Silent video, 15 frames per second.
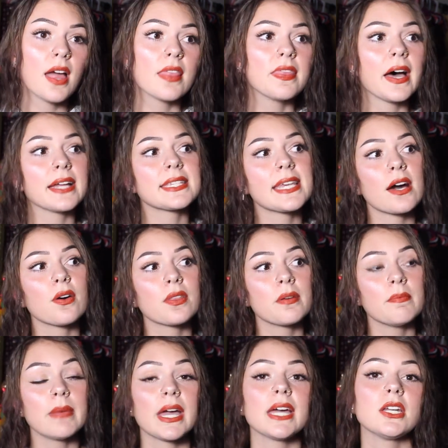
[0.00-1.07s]
That's how the
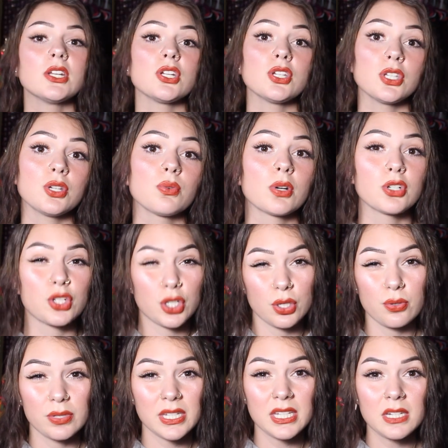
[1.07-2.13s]
men you are
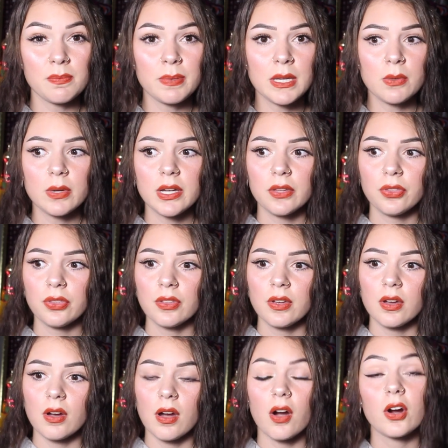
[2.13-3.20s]
choosing to be with
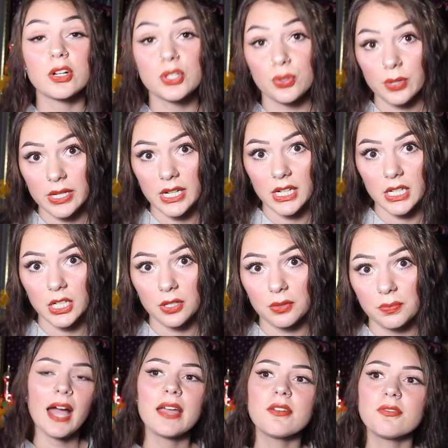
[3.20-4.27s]
are treating you.
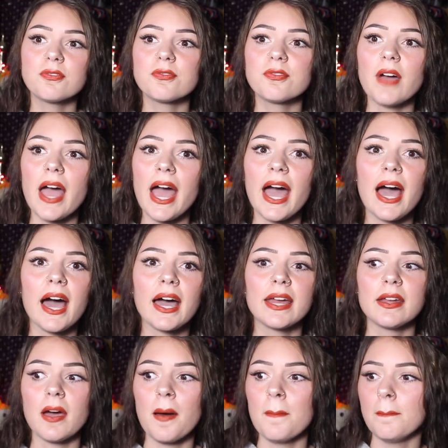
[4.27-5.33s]
I've
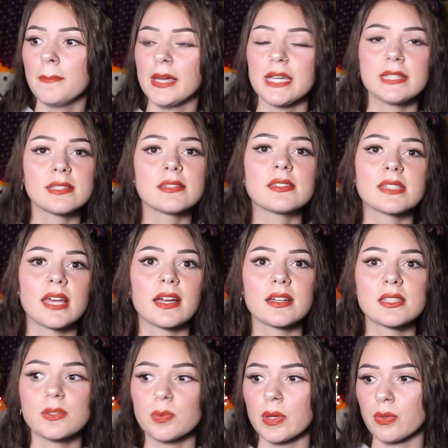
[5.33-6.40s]
had amazing
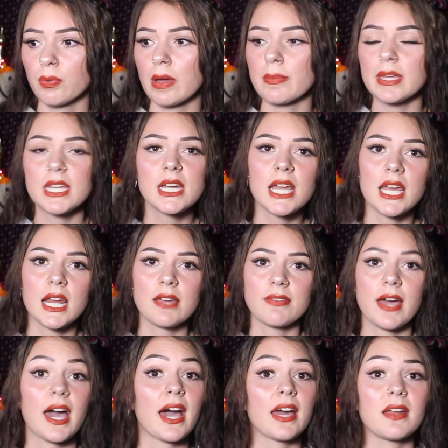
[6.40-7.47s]
sex with women, and I've
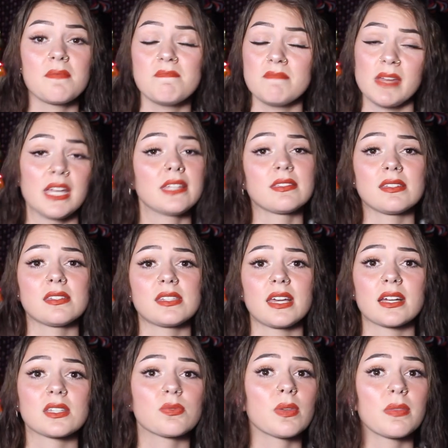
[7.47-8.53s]
had amazing
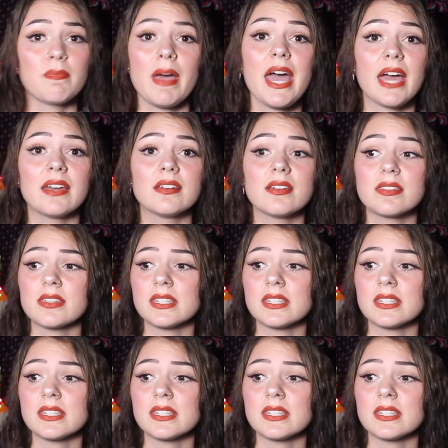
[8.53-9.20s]
sex with men.